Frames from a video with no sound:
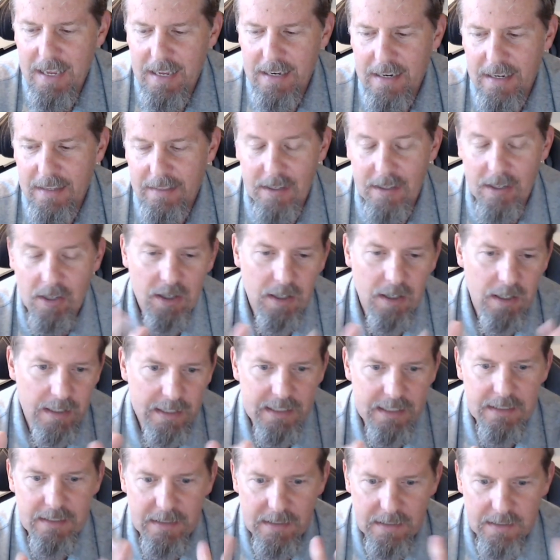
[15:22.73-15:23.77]
And I thought, oh,
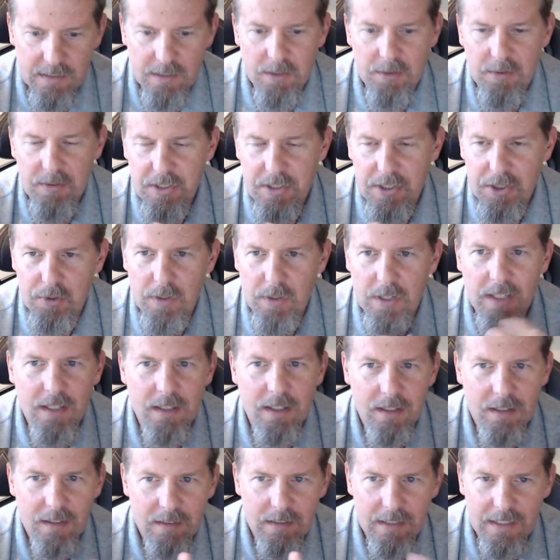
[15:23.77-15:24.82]
he knows the
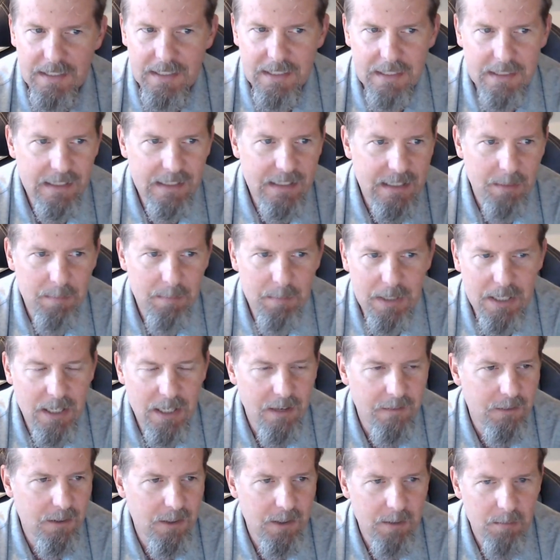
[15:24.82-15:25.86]
drill. He can get me
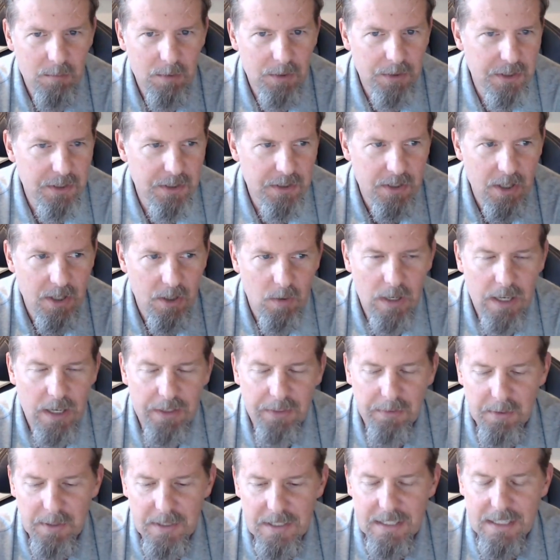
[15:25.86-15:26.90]
covered, and we'll just
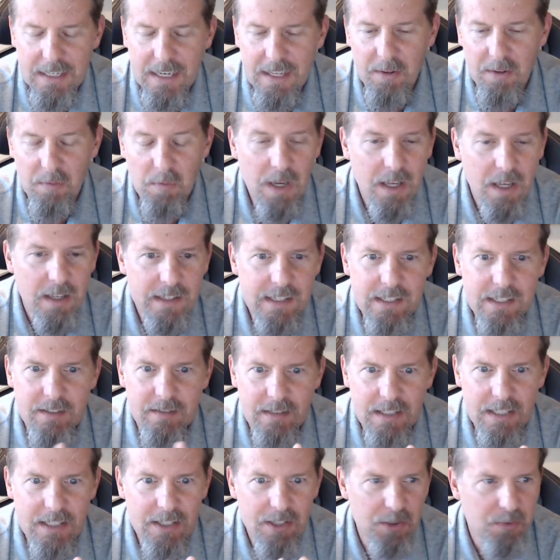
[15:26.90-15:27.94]
co-author it together. Well, he
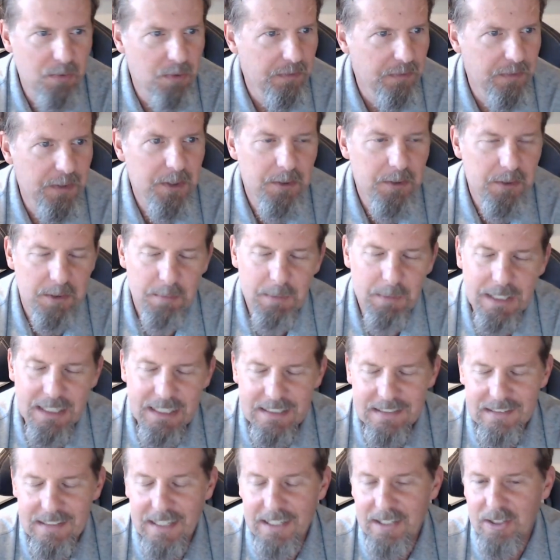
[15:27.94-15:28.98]
just refused me.
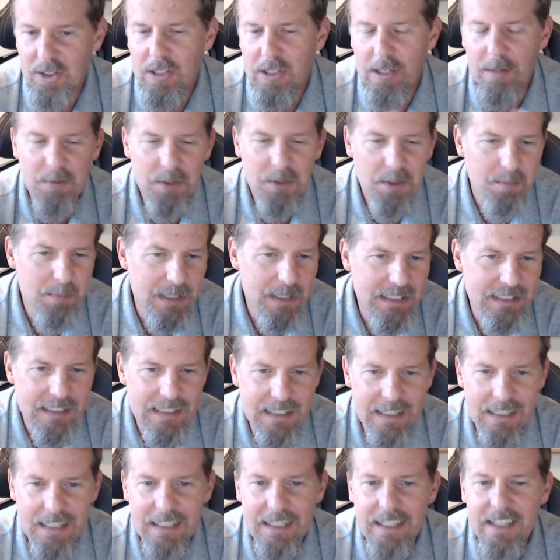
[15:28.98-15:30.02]
He's like, "Look, I'm too
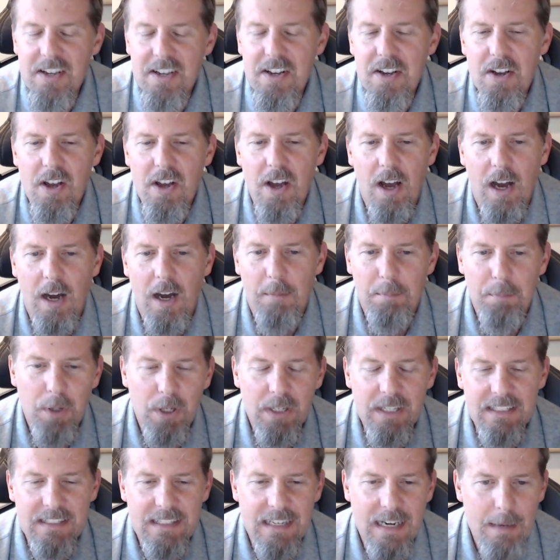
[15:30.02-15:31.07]
busy. A
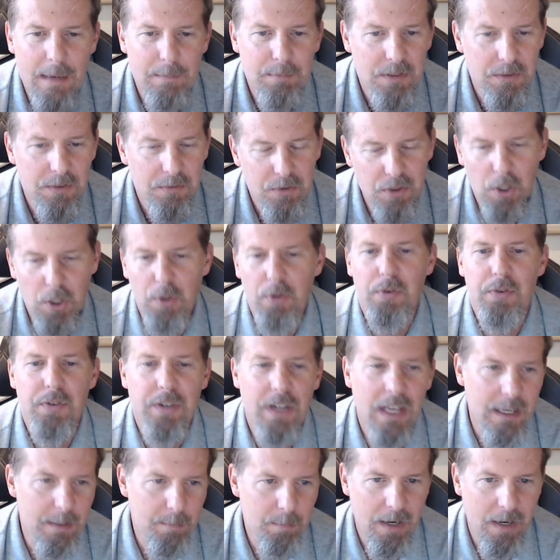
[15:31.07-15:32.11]
book is an absolute total
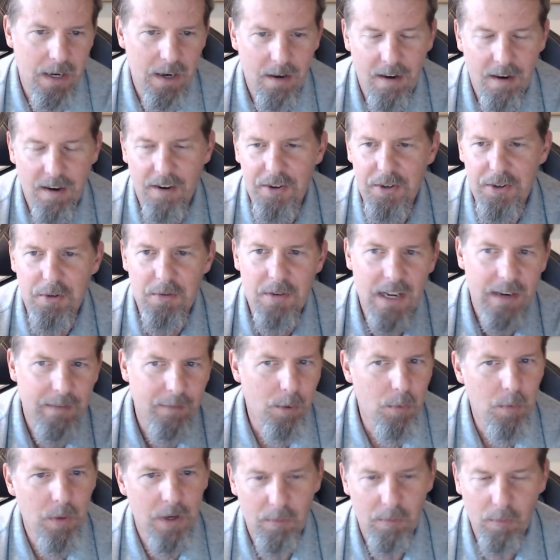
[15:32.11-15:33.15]
nightmare. You
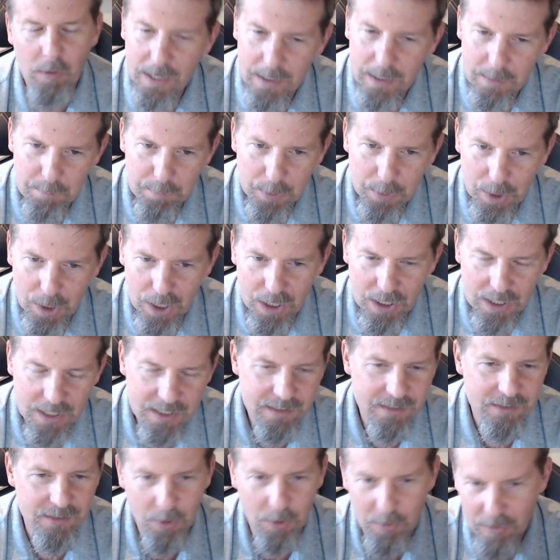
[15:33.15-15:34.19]
never want to write a book.
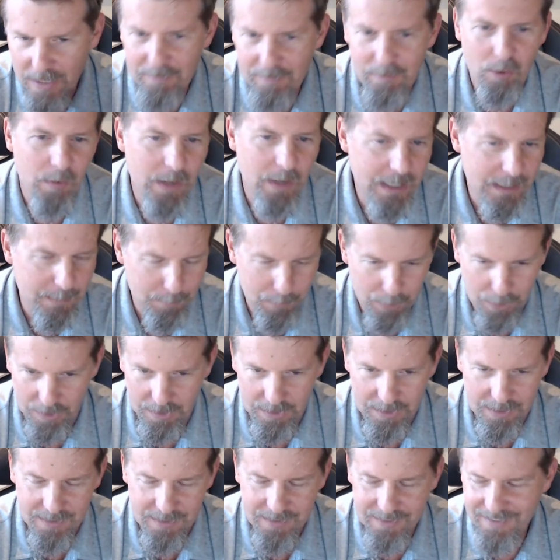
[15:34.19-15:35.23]
Don't ever write a
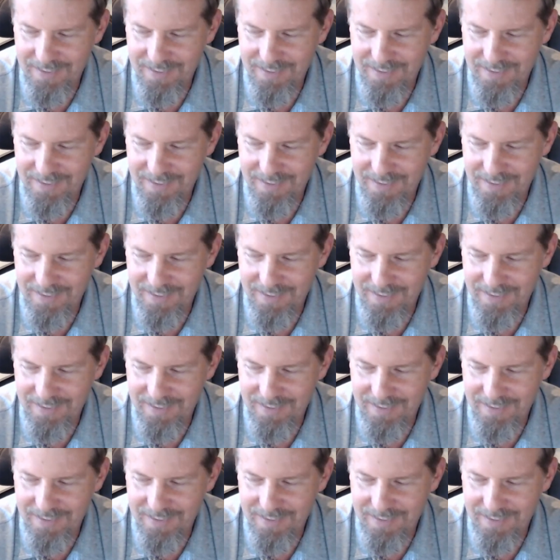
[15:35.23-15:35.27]
book."